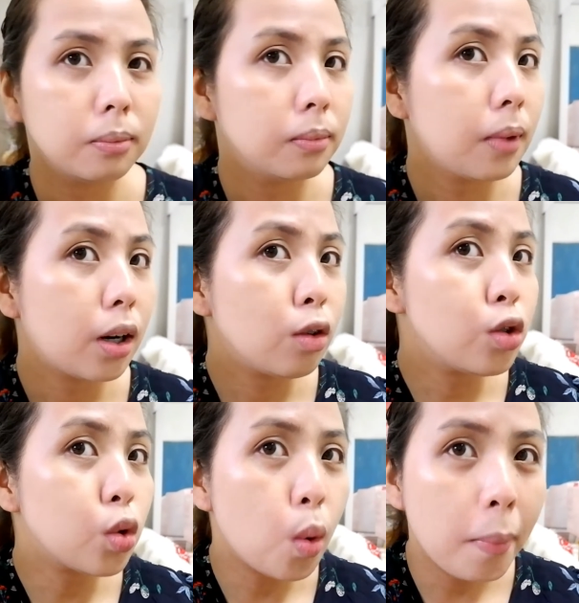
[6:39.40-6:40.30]
Parang
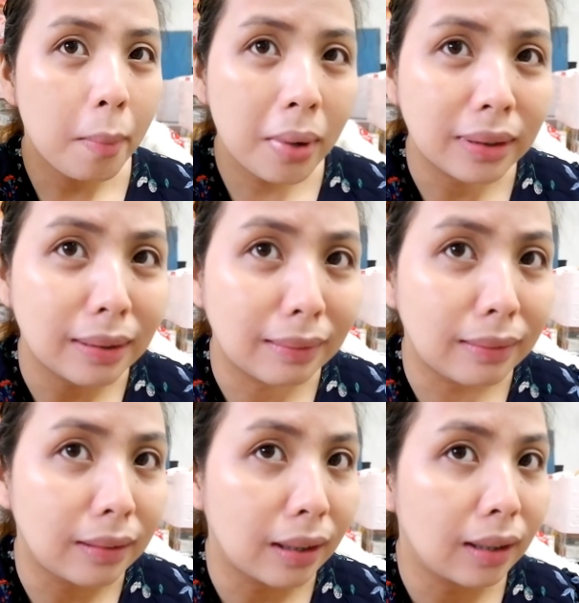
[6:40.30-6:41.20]
gusto ko pang
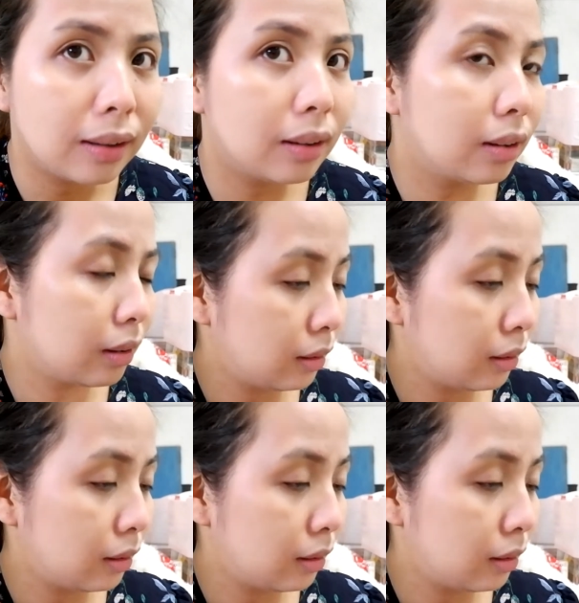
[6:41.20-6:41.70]
magdagdag.